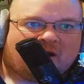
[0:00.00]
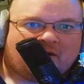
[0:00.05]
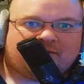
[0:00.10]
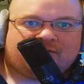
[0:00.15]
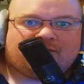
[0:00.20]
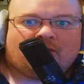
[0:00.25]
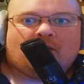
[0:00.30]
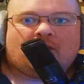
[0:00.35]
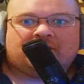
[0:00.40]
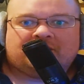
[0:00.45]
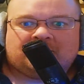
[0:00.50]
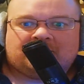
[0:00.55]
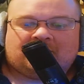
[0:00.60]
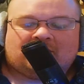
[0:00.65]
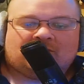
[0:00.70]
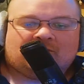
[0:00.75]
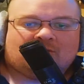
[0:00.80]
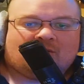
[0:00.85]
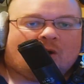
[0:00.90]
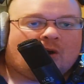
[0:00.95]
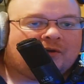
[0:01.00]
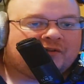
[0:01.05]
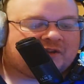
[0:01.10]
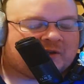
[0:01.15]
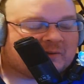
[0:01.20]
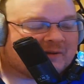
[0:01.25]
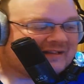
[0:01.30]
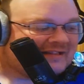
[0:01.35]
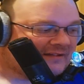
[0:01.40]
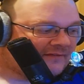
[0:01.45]
affordable
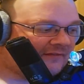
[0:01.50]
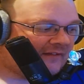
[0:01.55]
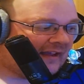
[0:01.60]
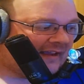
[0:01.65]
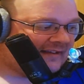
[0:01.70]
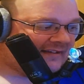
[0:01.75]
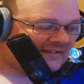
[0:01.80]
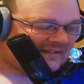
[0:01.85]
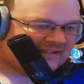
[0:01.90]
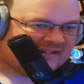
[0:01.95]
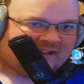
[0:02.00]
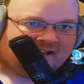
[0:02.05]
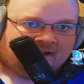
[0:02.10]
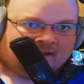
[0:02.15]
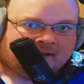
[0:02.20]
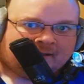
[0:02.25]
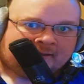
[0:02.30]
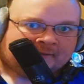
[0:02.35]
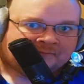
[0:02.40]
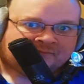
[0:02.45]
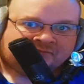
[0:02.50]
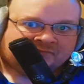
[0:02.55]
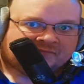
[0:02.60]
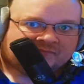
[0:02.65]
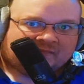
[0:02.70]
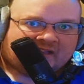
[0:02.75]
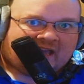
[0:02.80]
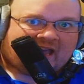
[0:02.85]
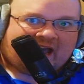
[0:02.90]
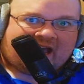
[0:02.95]
audio interface
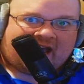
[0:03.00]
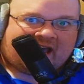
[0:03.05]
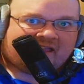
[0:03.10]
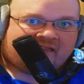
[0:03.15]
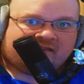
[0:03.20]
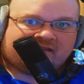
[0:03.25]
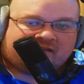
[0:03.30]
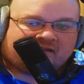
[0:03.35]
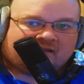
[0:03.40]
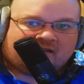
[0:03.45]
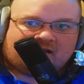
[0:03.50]
and